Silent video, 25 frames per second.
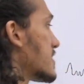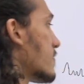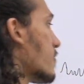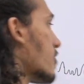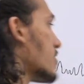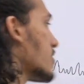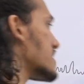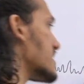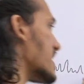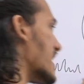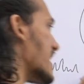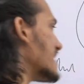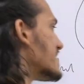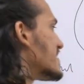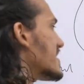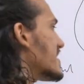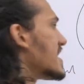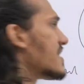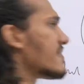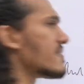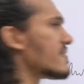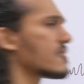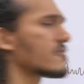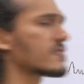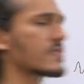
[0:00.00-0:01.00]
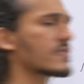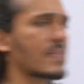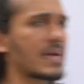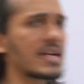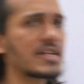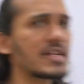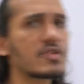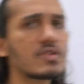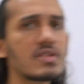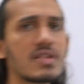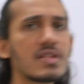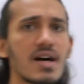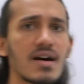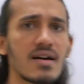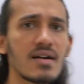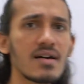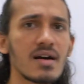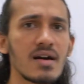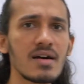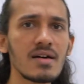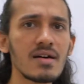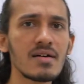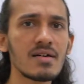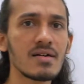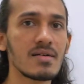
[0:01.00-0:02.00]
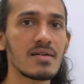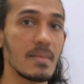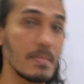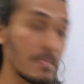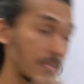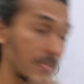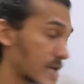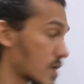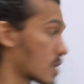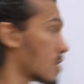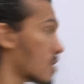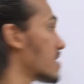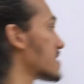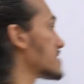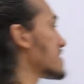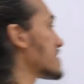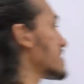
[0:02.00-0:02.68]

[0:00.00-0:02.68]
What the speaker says: was at the level of the medulla, because the